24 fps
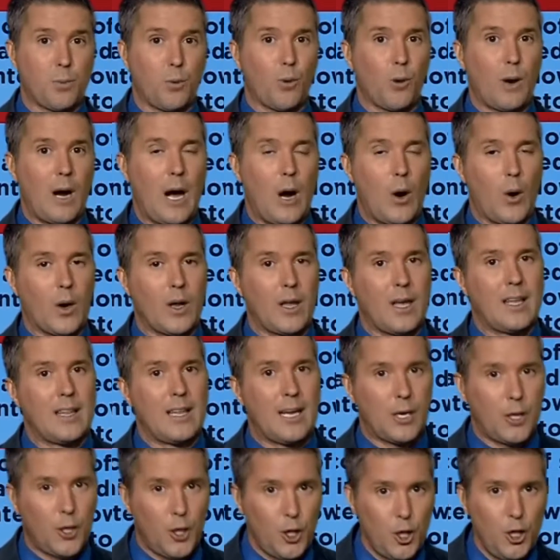per hour, and
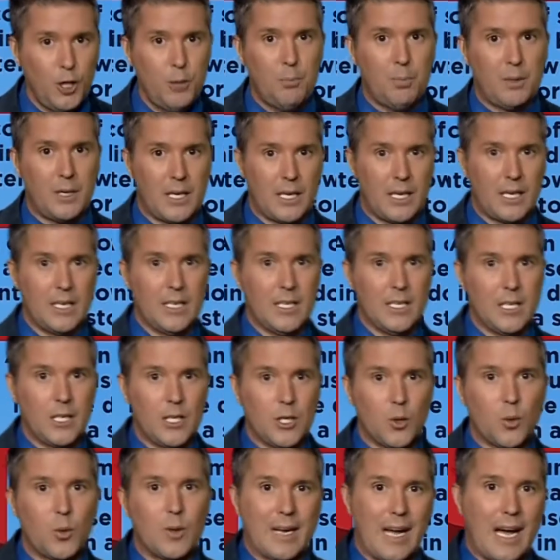that could be
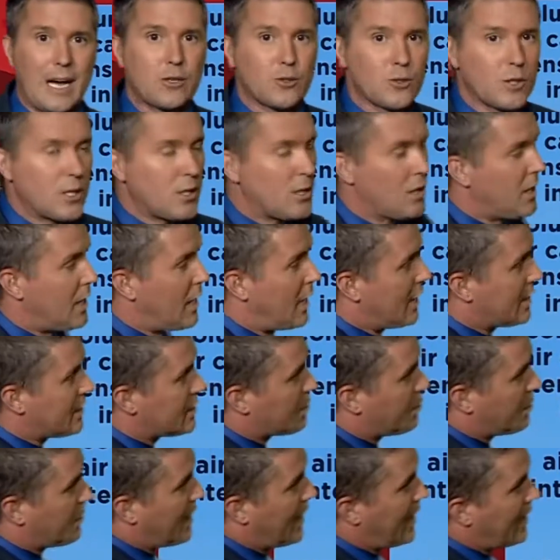what actually caused
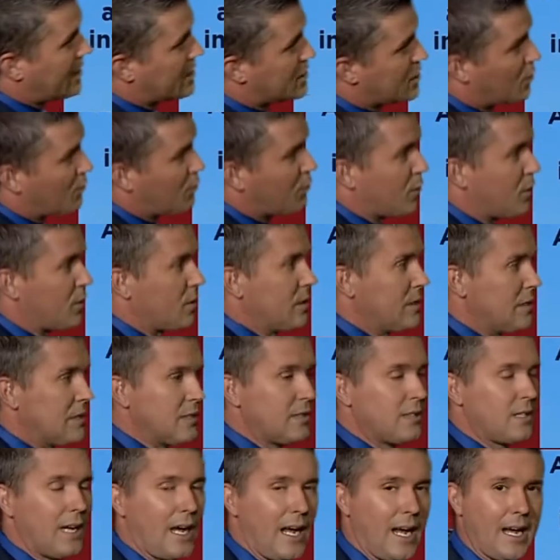the planes over
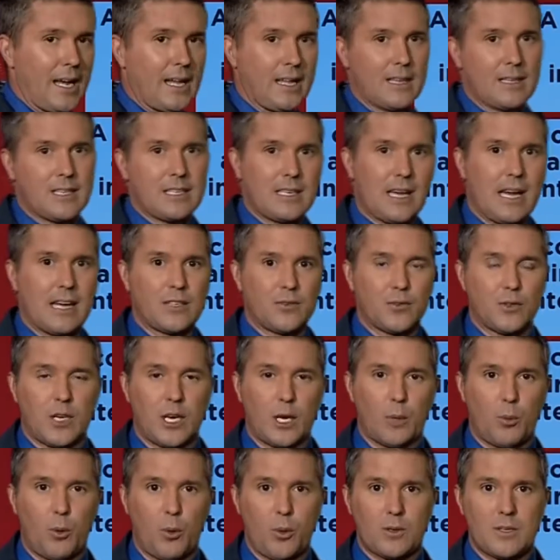at the Titusville
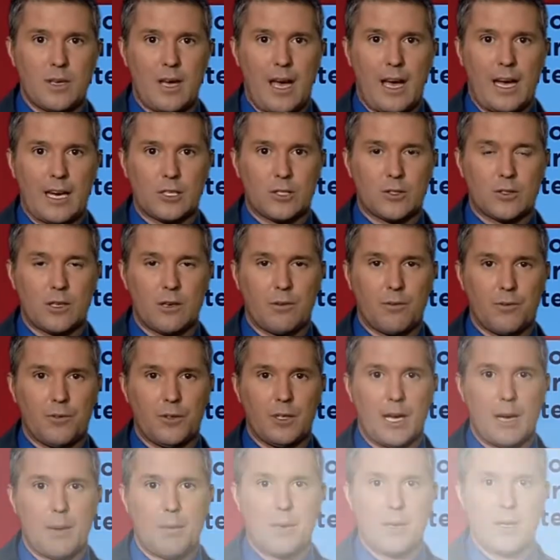Airport to actually
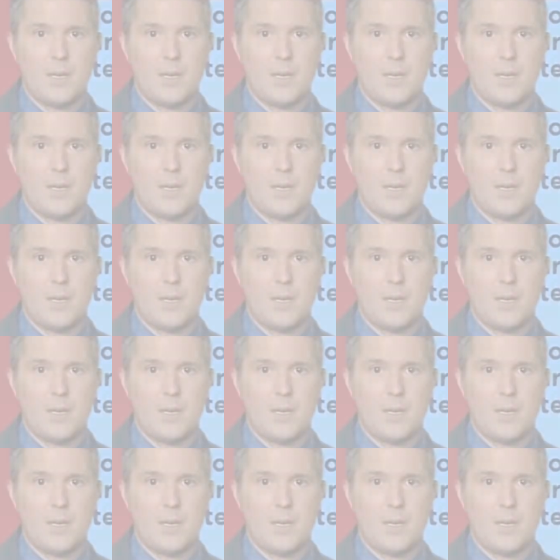flip.